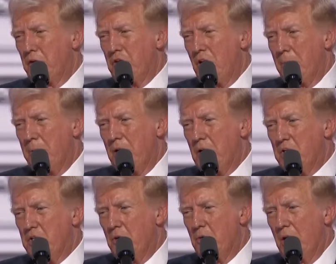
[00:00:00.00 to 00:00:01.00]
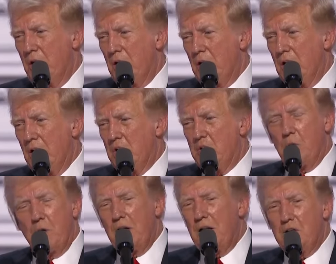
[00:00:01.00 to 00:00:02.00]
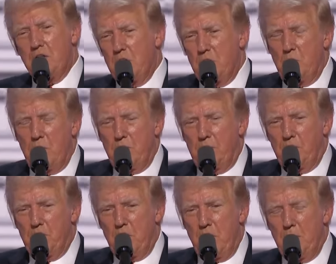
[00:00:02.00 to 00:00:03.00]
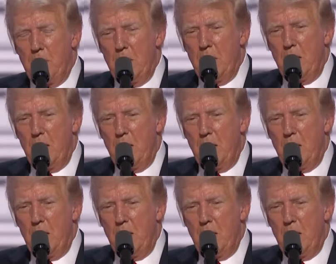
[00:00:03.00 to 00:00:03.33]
job he does in running the country. Well, he doesn't do a wonderful job.